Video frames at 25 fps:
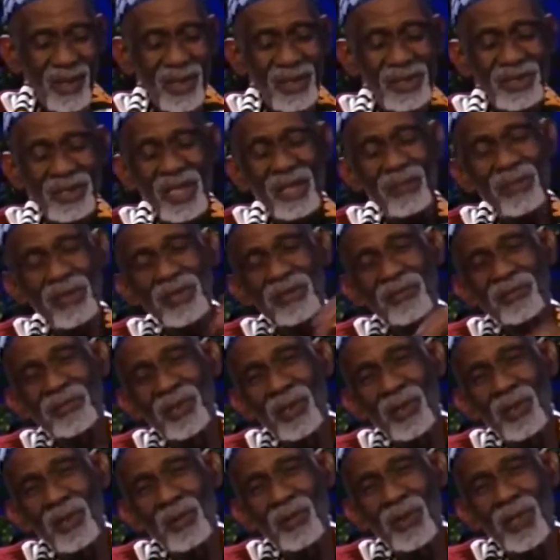It seems as
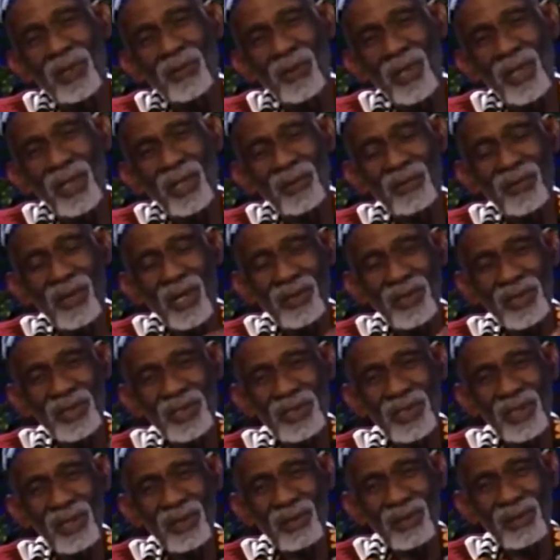though we are running around in
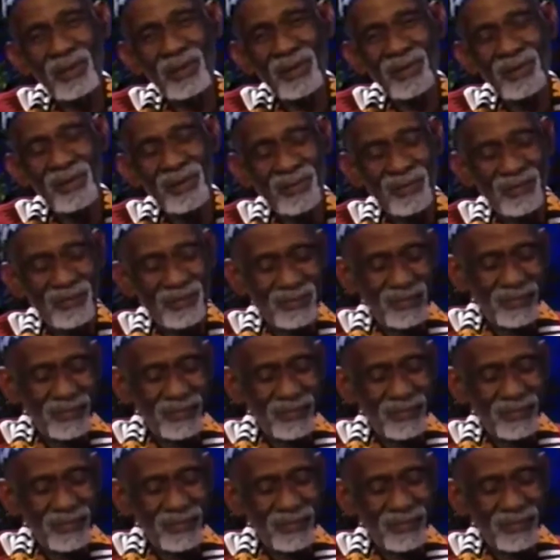circles.